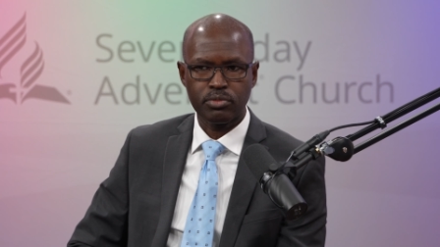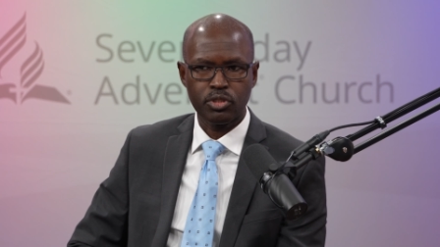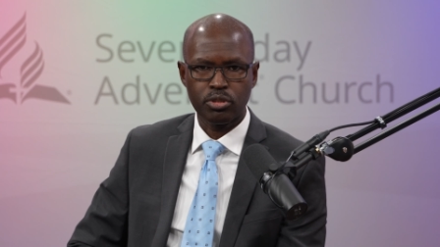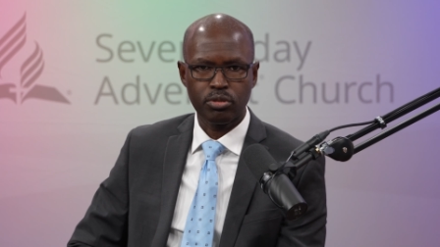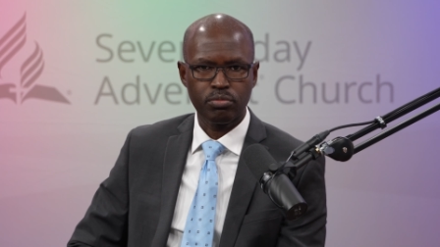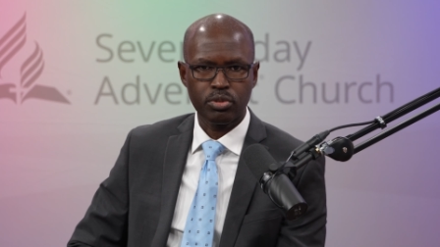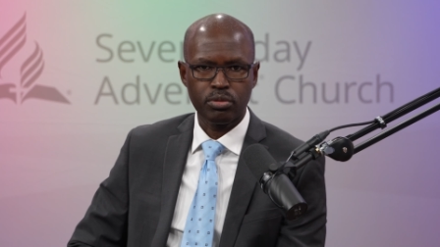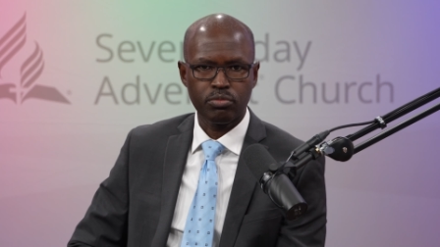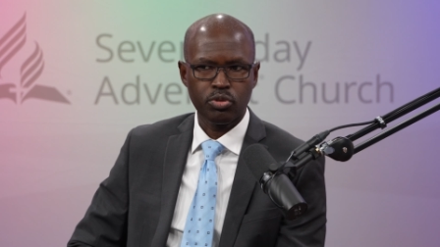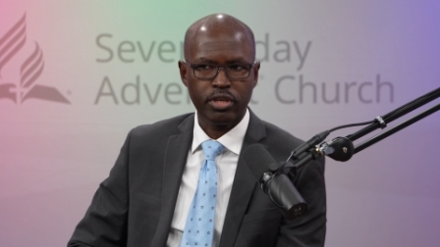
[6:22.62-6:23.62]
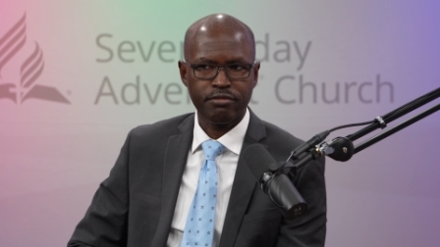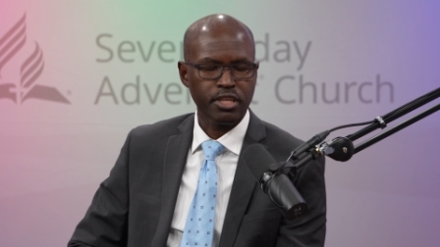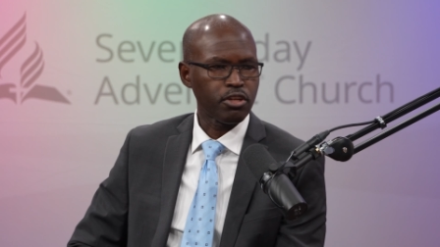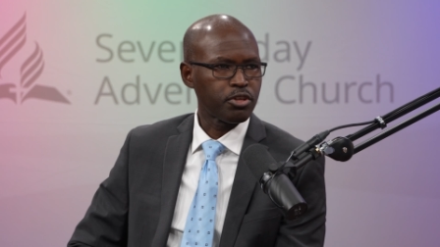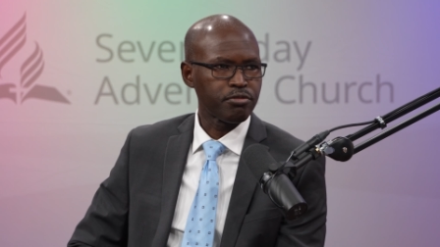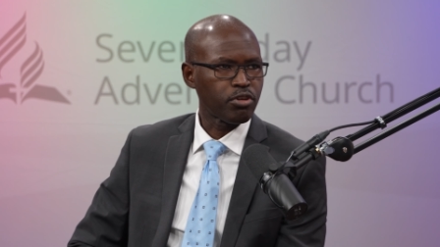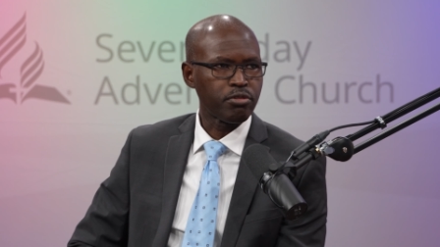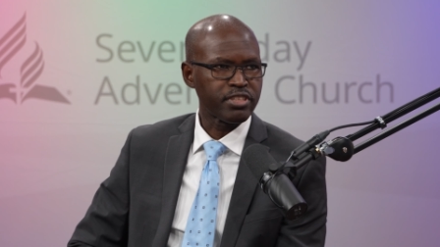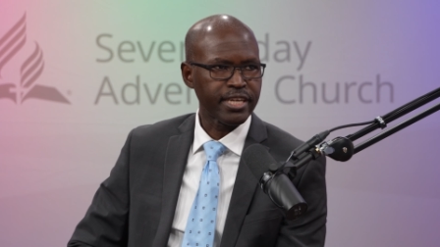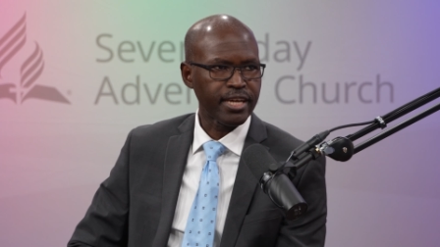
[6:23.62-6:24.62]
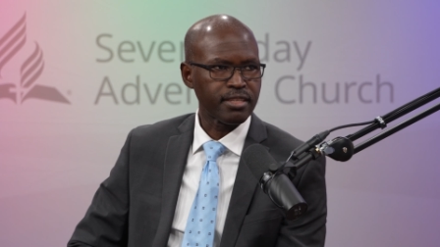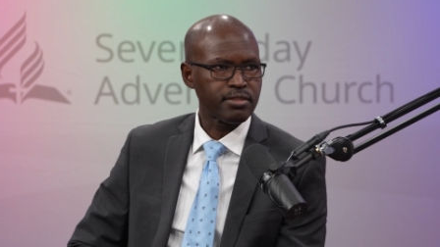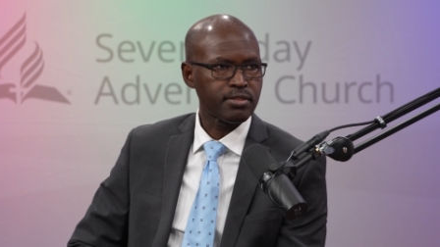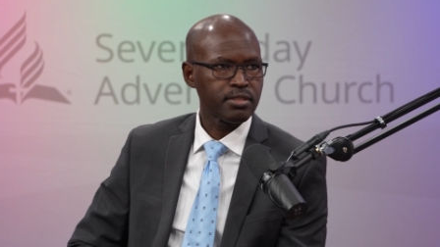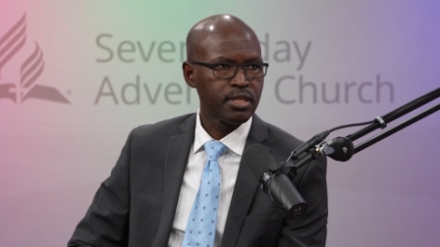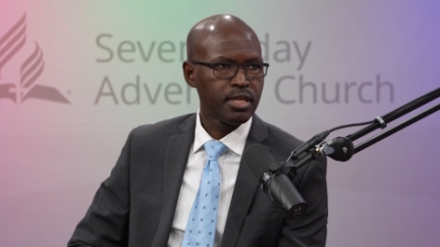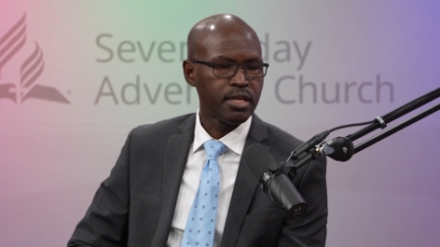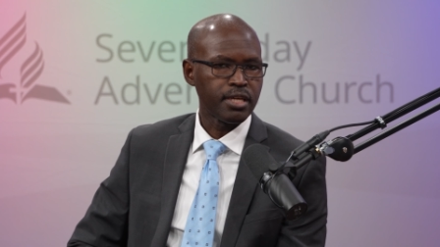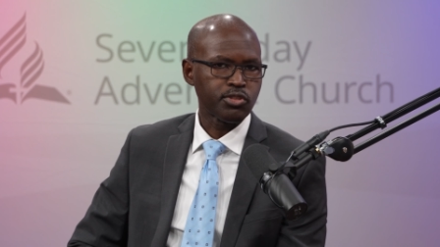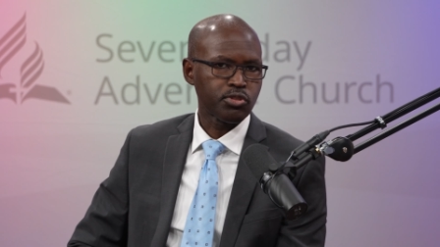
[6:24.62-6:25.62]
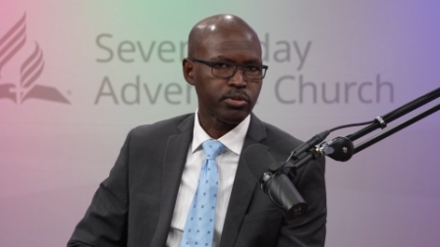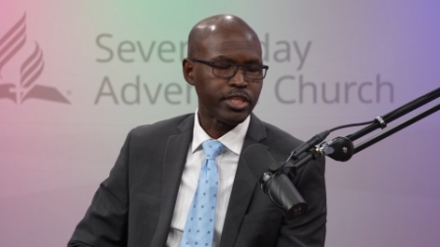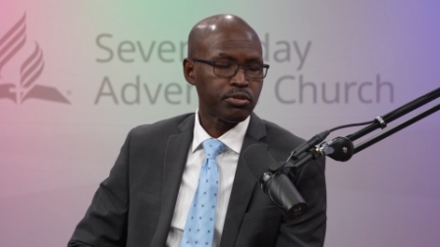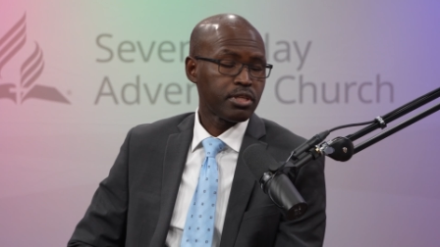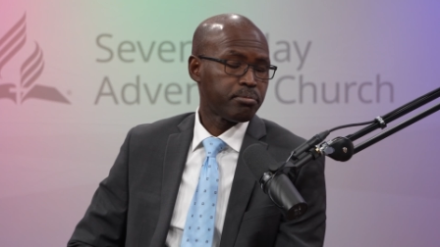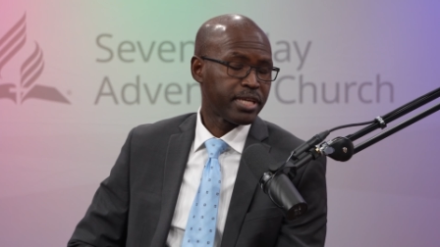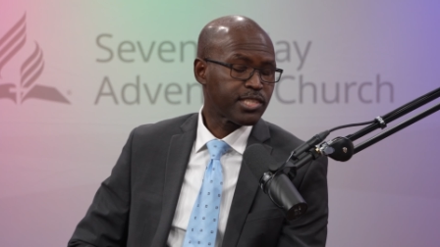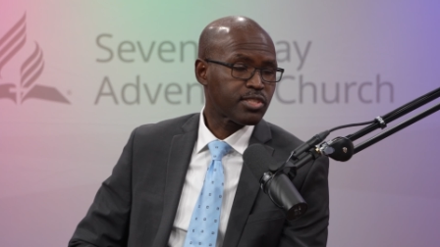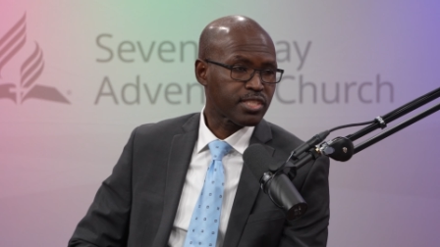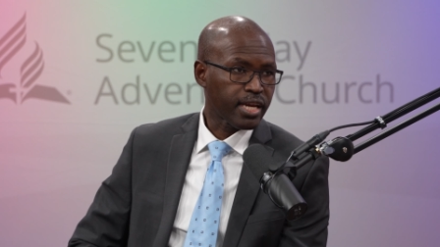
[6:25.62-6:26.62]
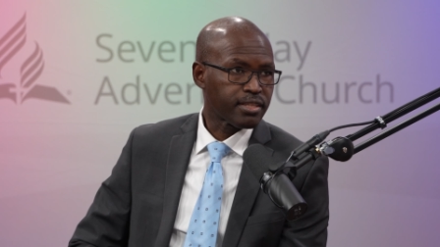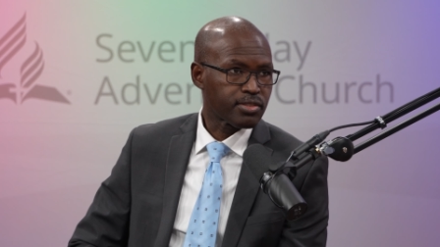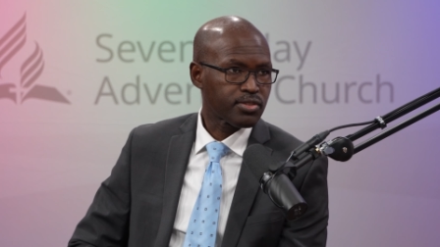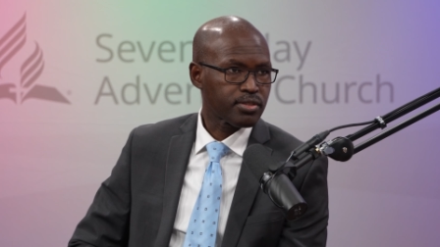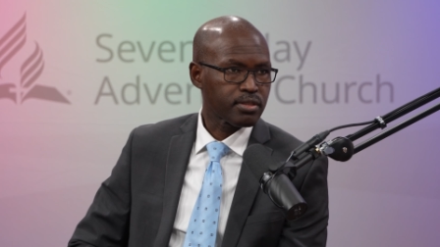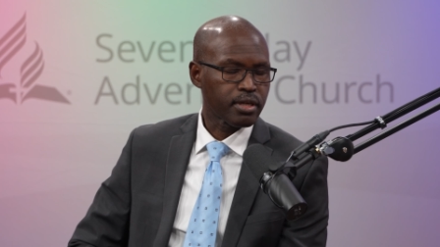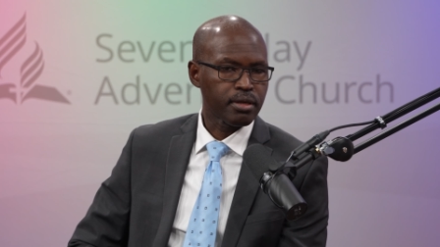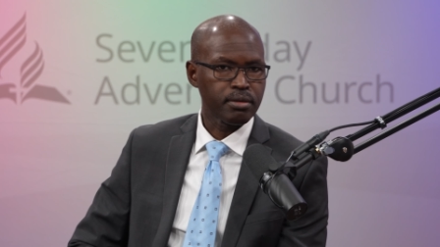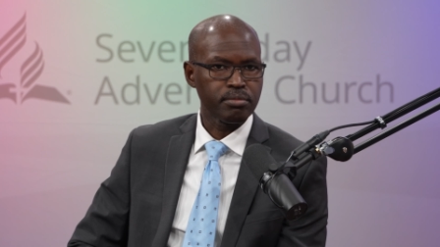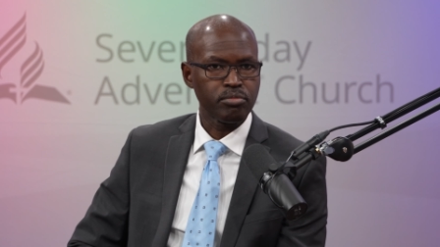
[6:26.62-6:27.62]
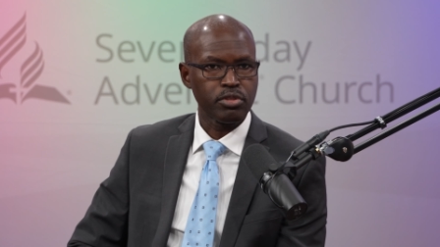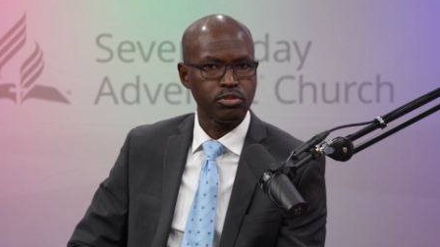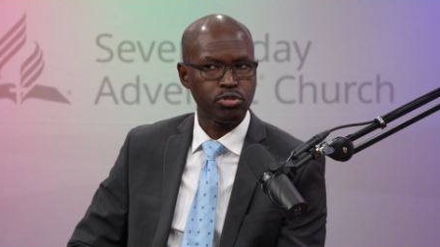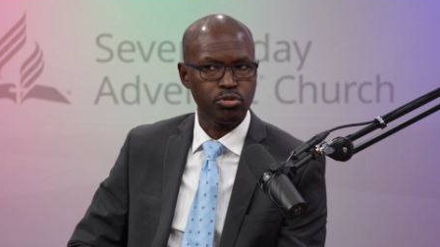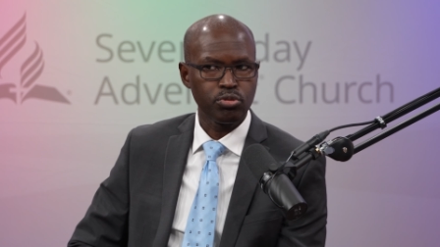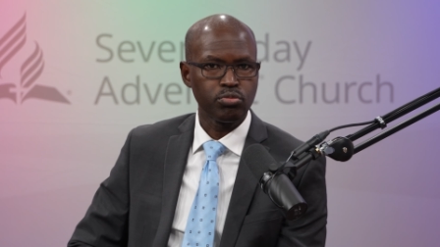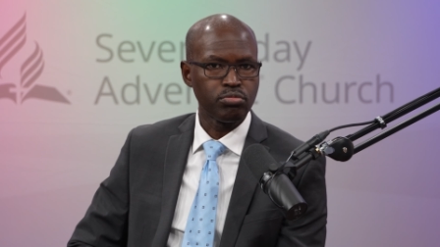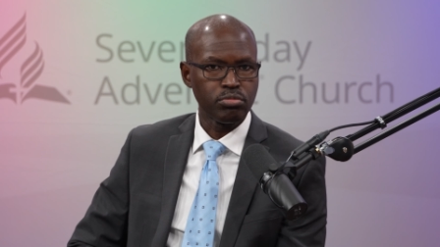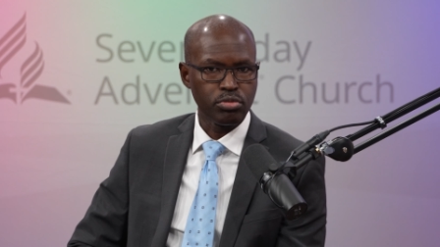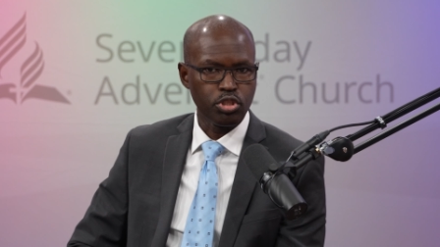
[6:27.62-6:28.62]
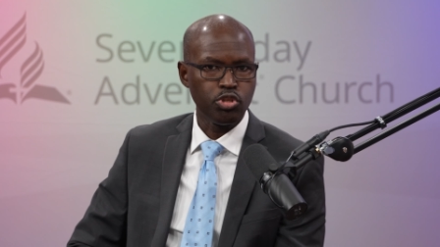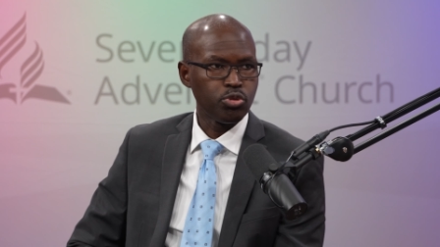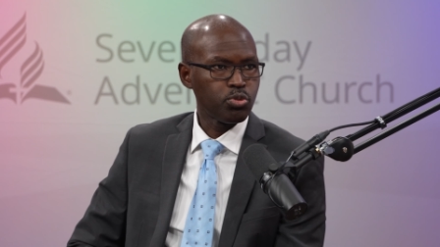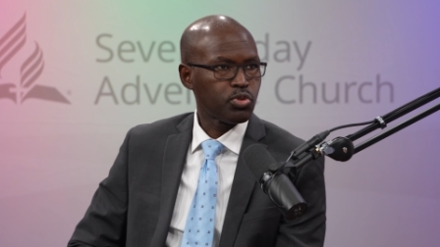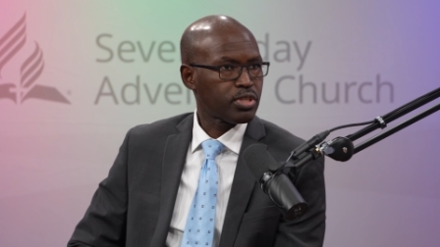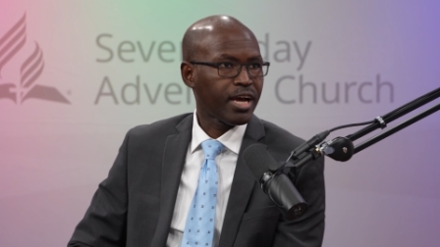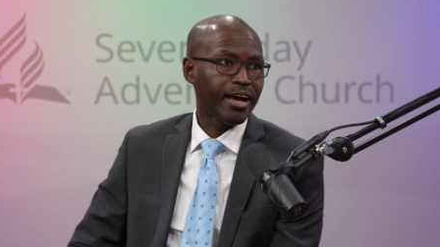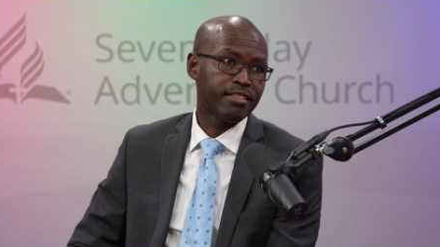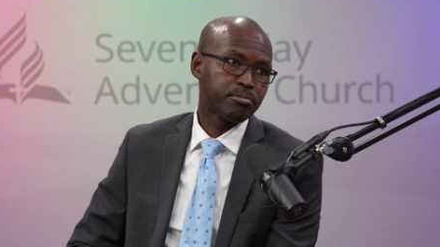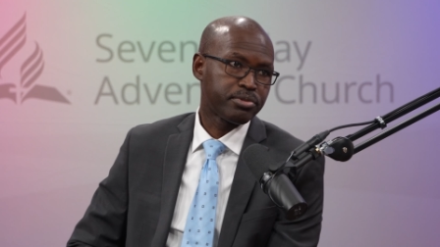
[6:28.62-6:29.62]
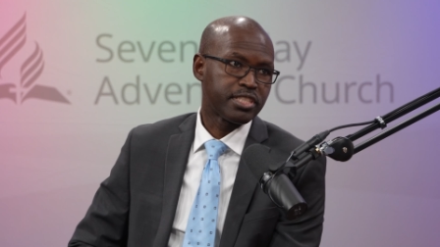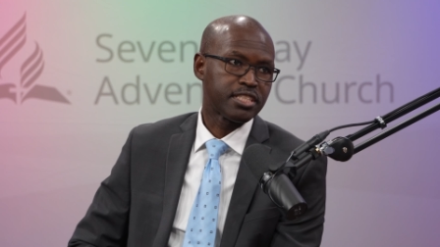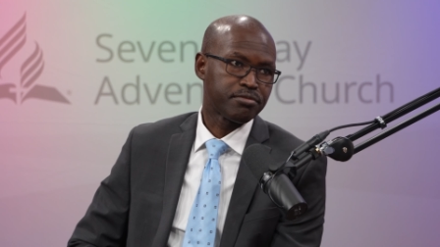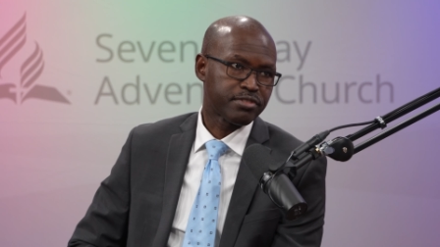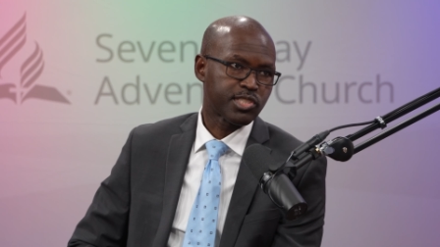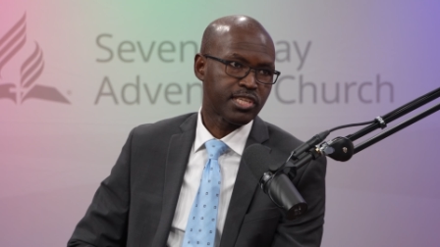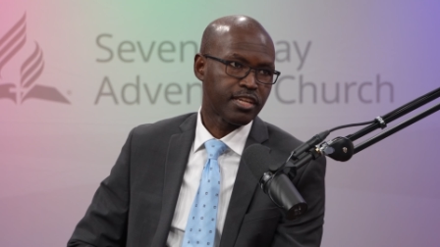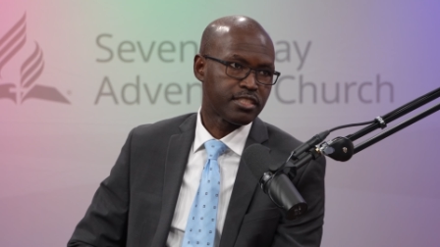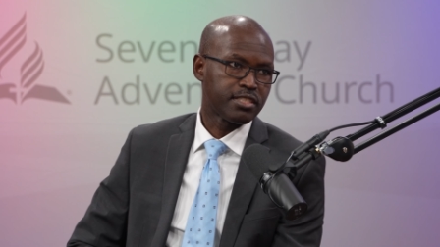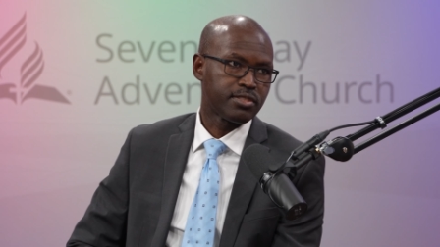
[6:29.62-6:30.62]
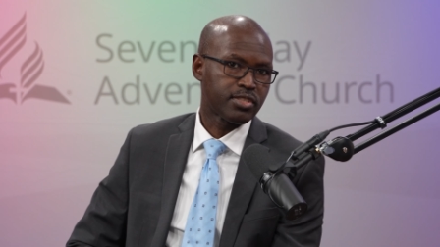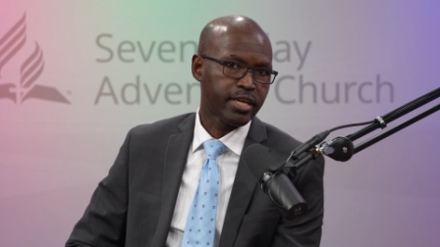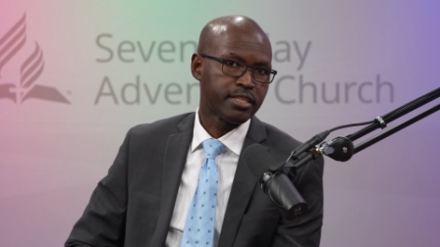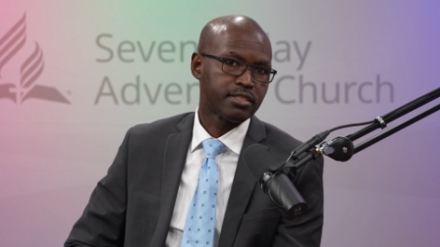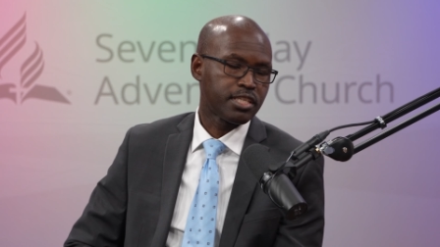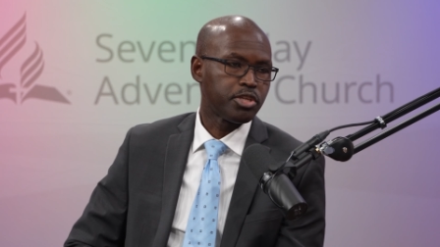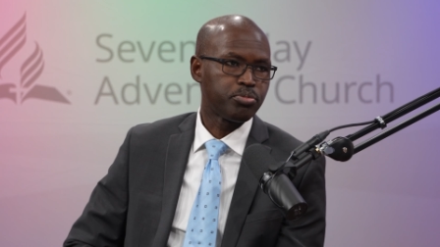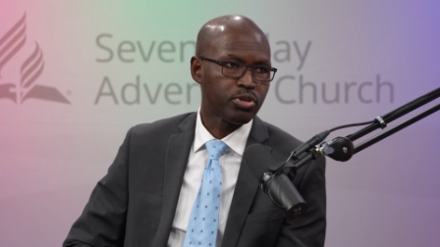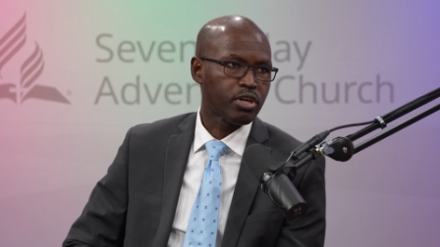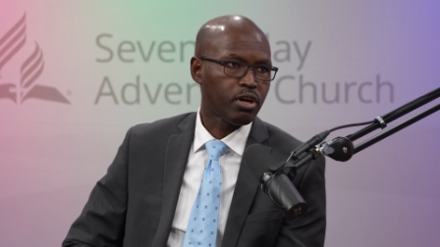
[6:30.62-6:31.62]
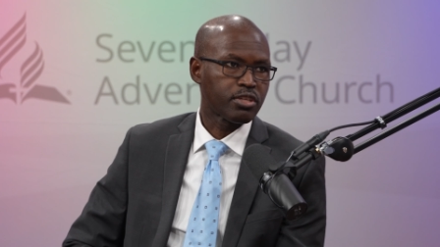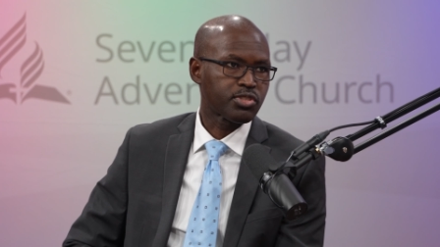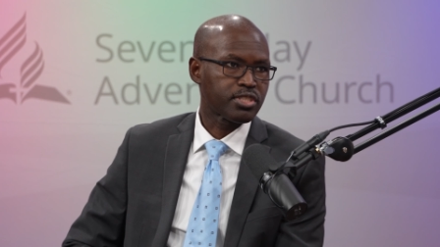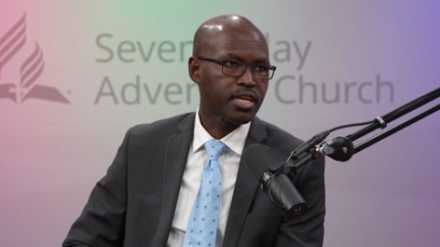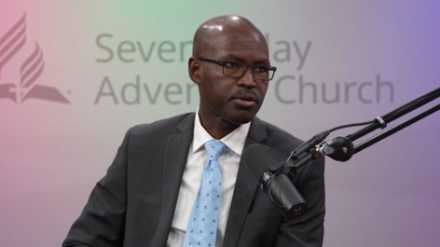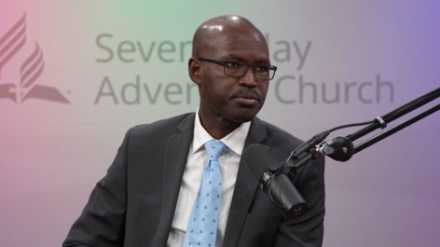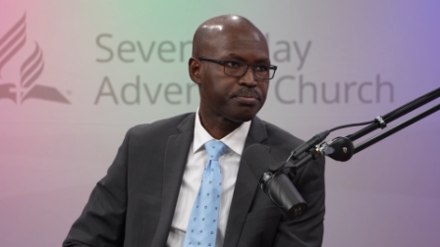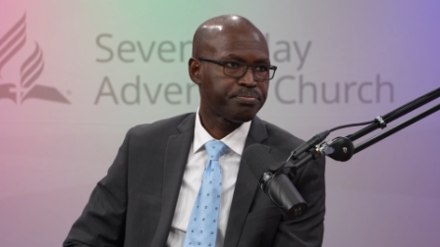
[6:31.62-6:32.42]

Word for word: you know you, you have a lot of overheads, and so it only makes sense uh, to use other printing facilities and keep your costs down.